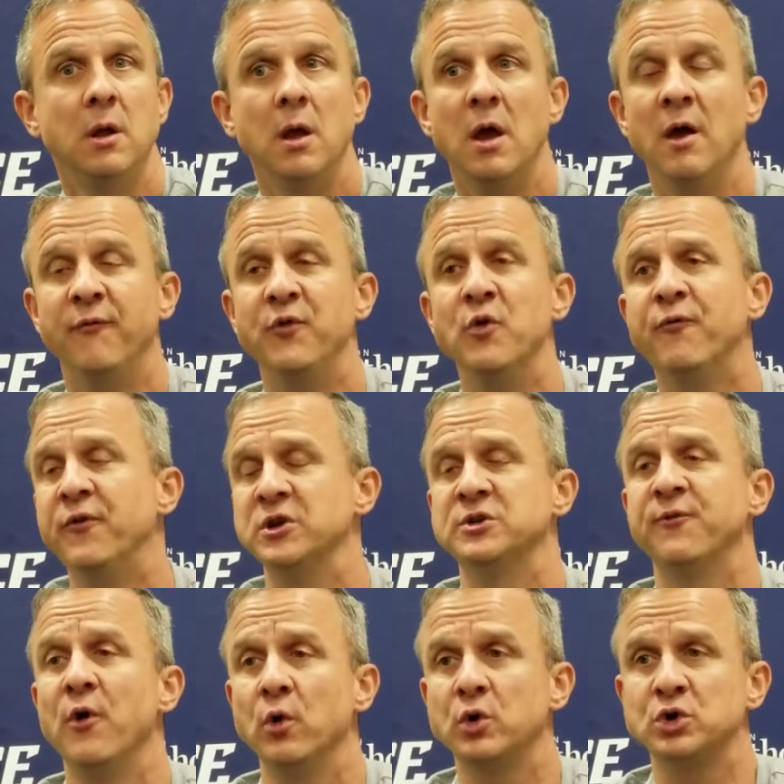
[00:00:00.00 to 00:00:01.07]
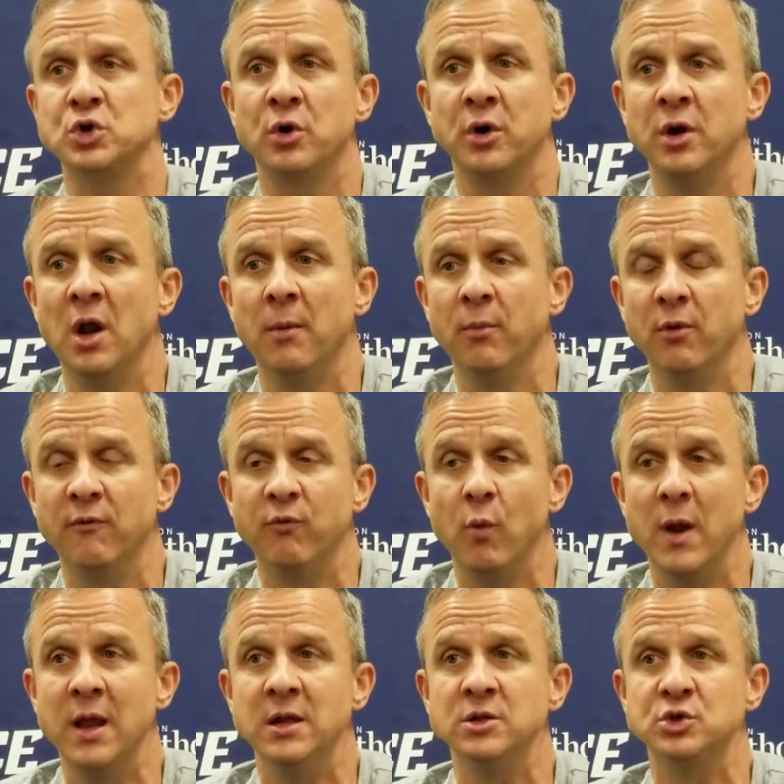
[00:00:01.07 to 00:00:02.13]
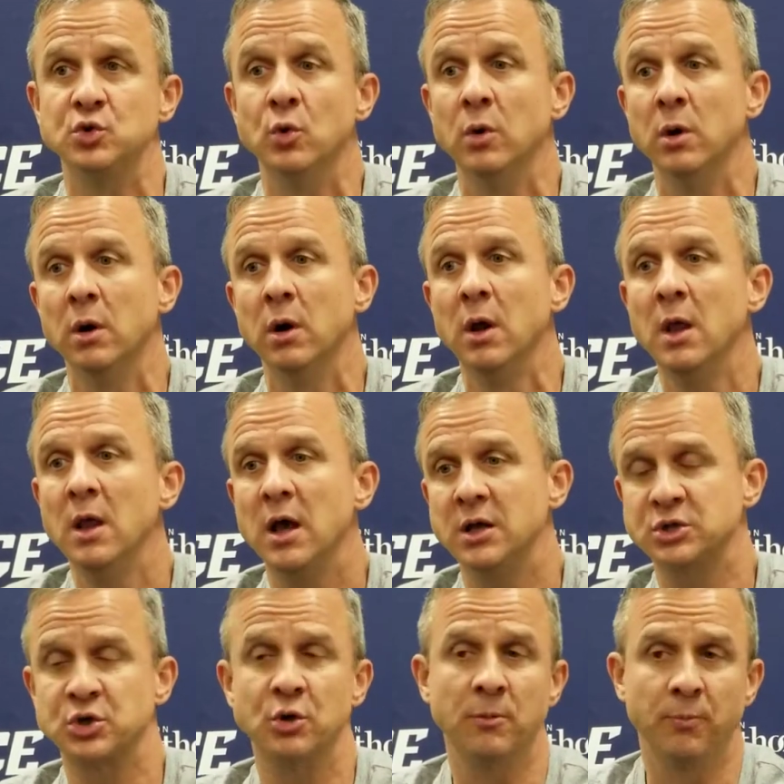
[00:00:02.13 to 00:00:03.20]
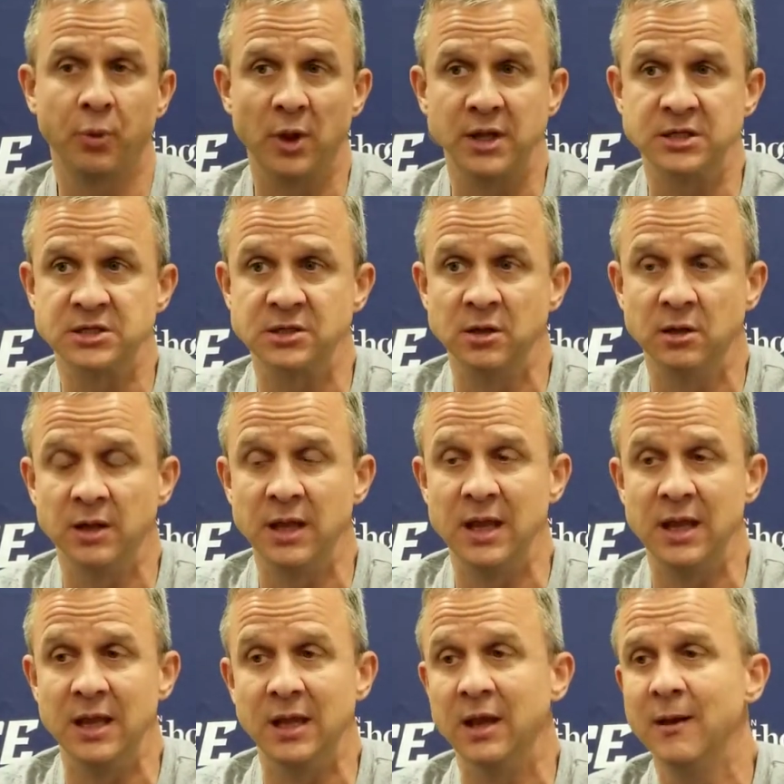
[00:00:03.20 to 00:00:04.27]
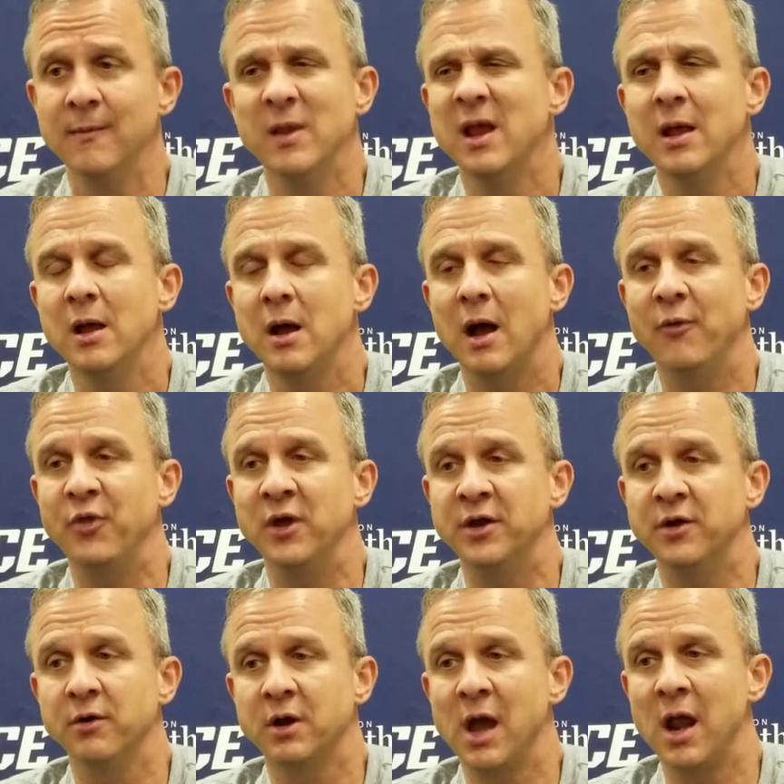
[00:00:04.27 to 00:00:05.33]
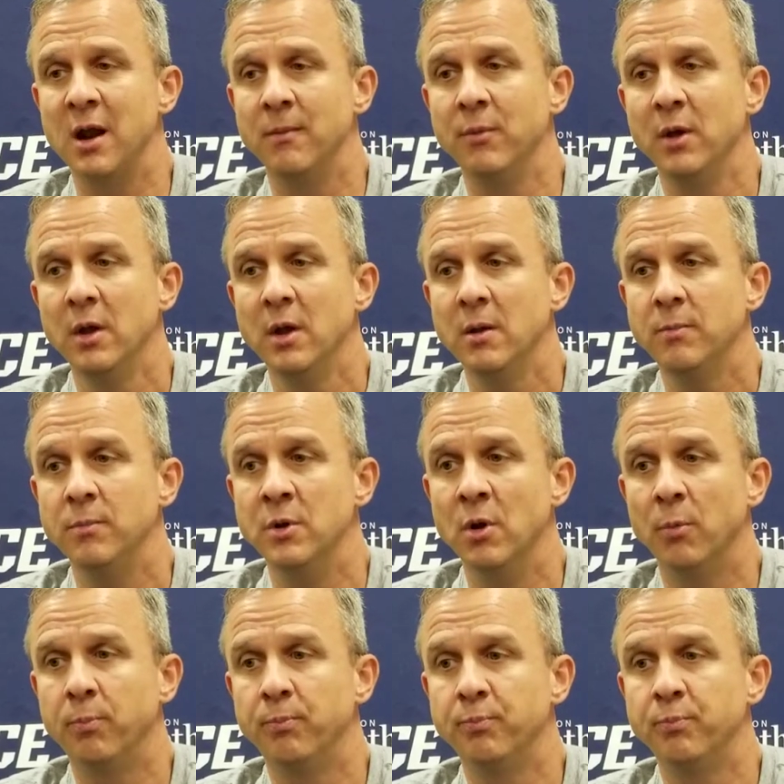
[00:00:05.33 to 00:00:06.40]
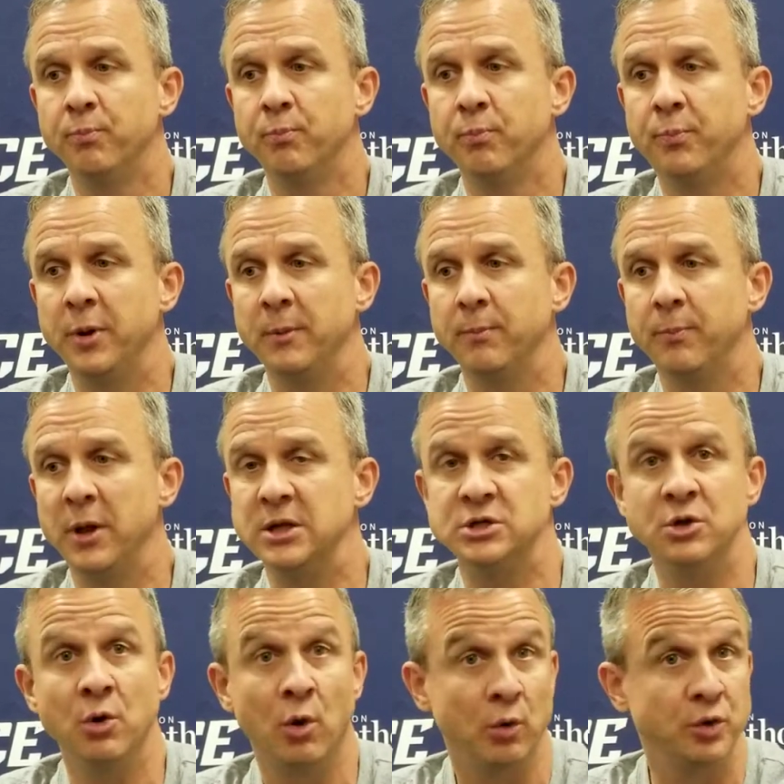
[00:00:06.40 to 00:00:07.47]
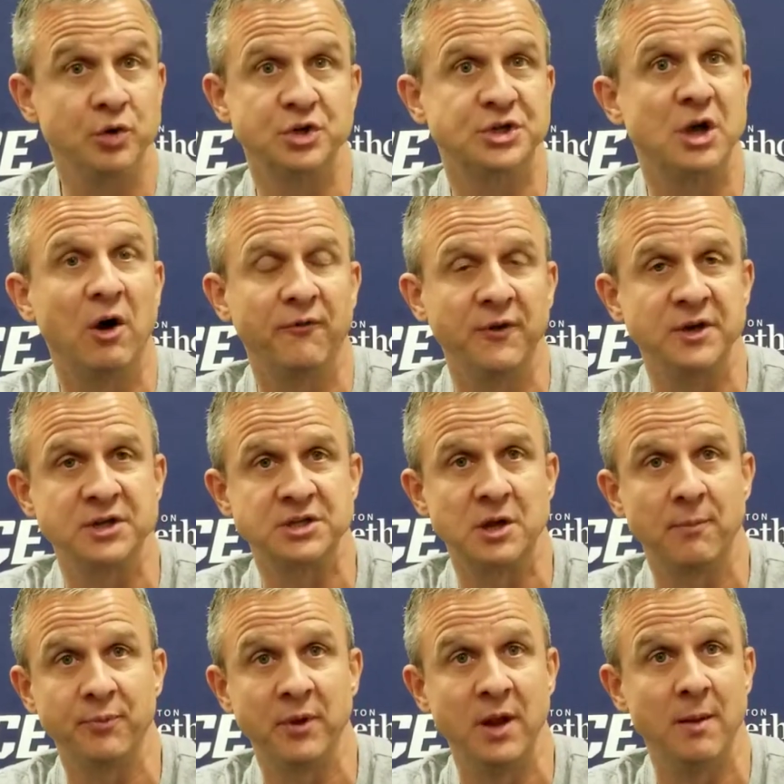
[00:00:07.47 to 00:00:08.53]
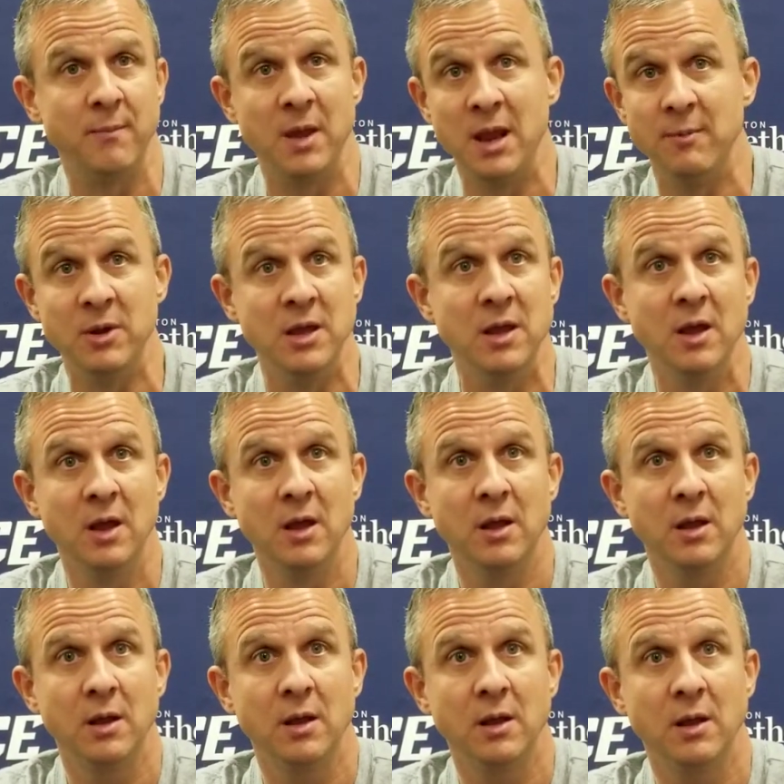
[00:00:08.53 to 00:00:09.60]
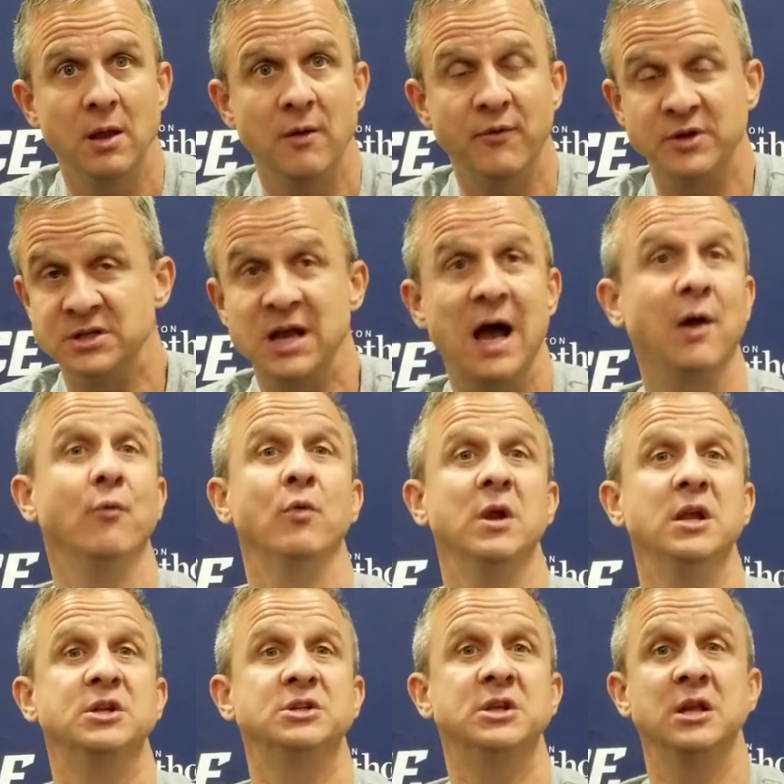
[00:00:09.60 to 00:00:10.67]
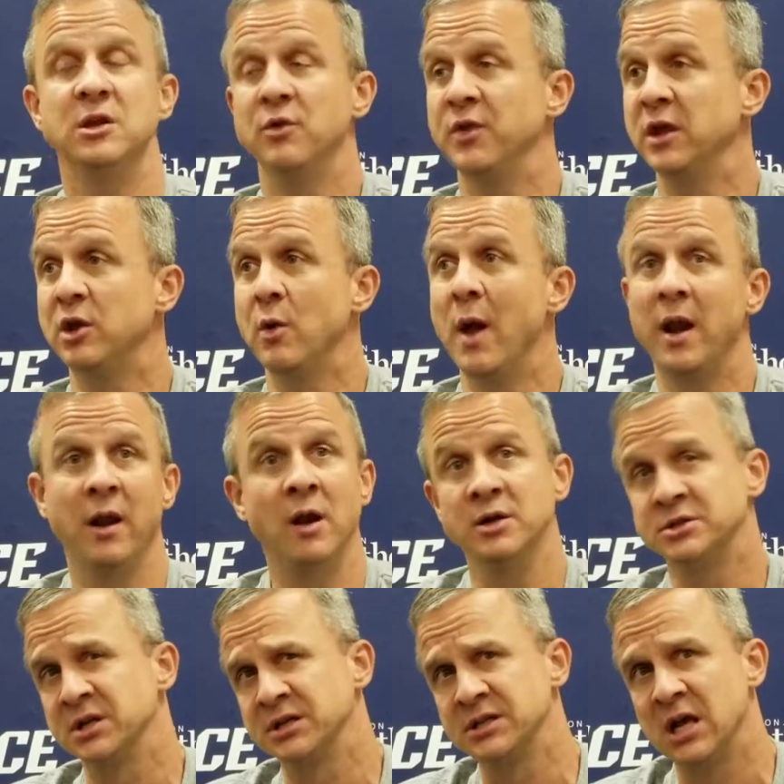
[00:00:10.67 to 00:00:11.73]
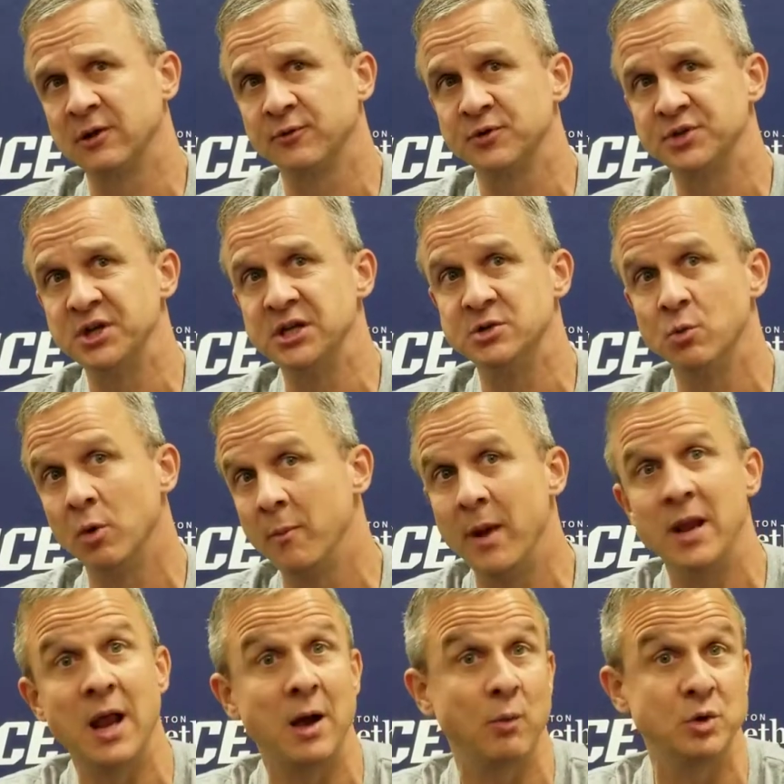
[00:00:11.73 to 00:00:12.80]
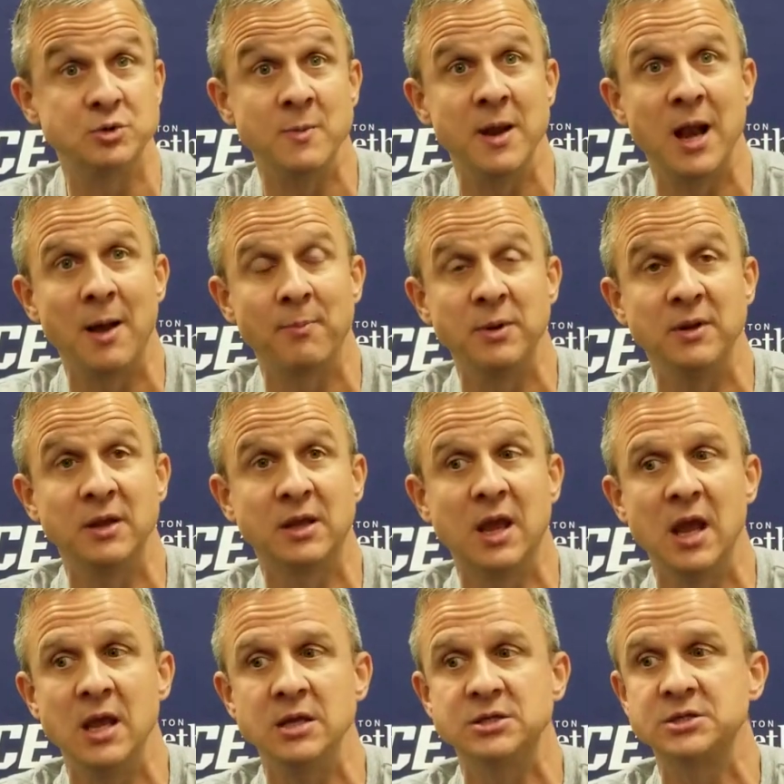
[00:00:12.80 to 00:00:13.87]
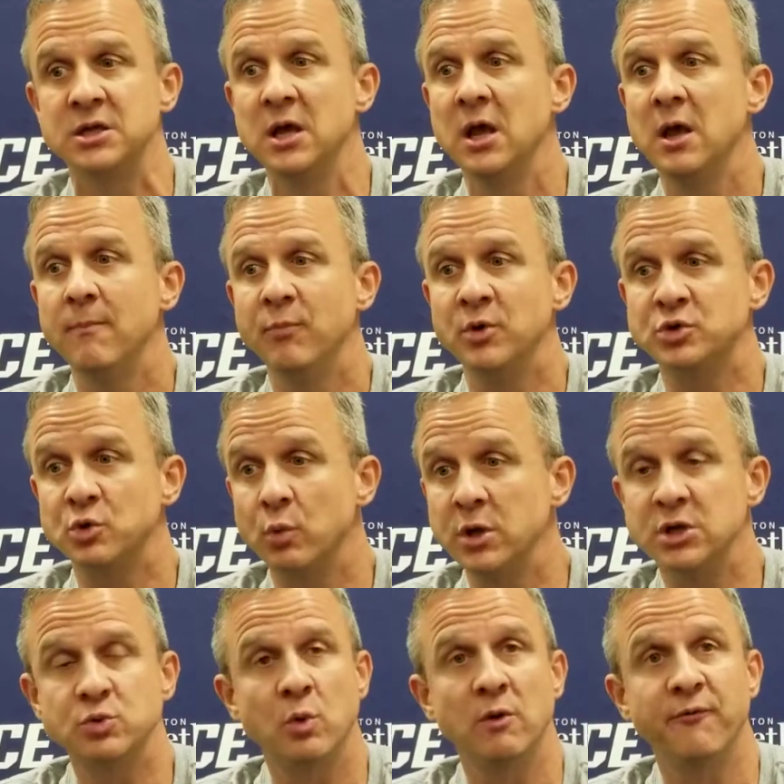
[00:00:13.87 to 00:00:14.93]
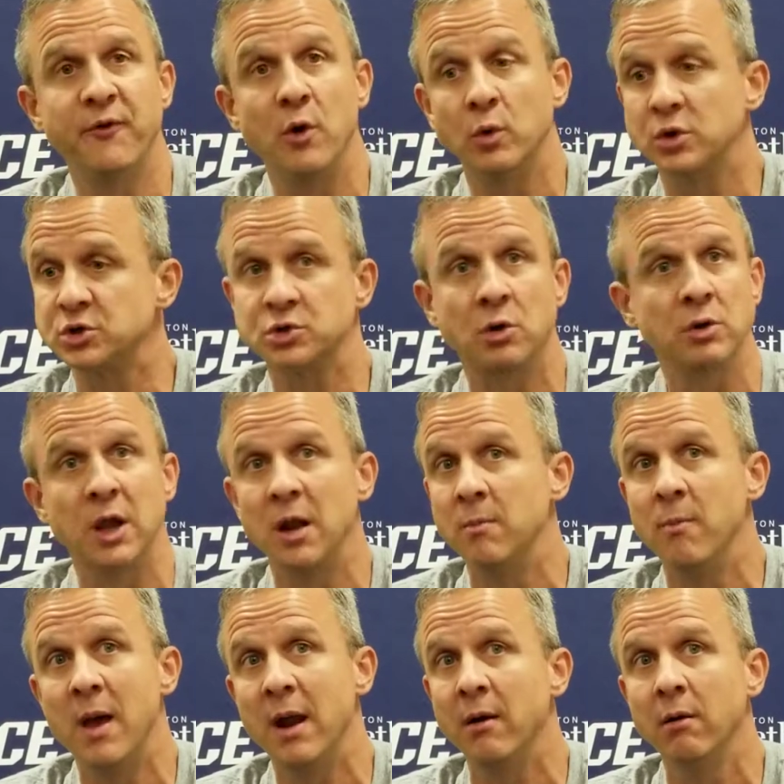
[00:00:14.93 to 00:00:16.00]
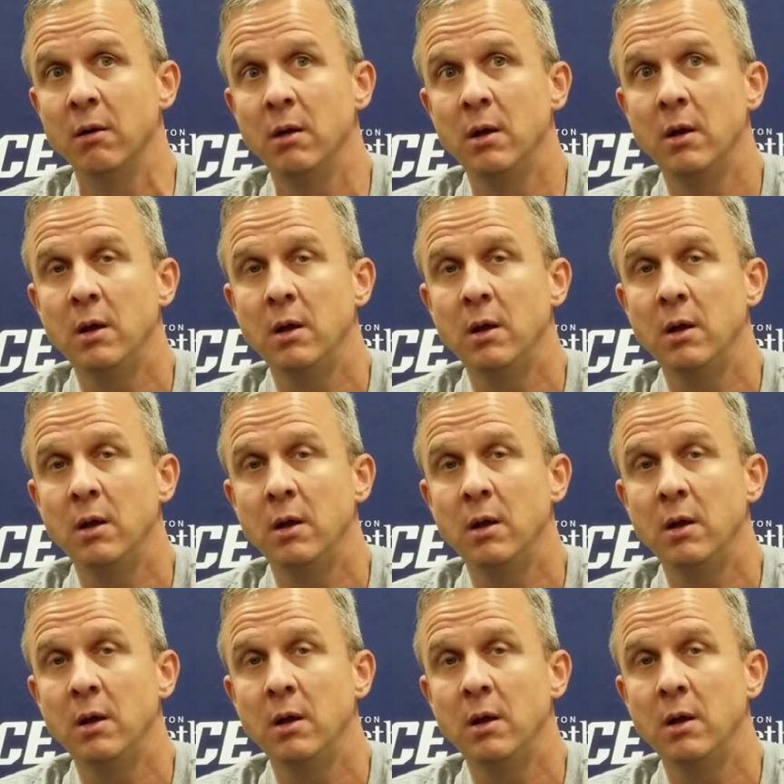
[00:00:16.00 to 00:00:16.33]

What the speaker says: Now, if you just focus on a number of wins or a certain place in the league, I think you're kind of, you know, pigeonholing yourself into something that maybe, if it's not reached, that you think you had an unsuccessful season, which may not be the case. And so we just want to focus on getting better.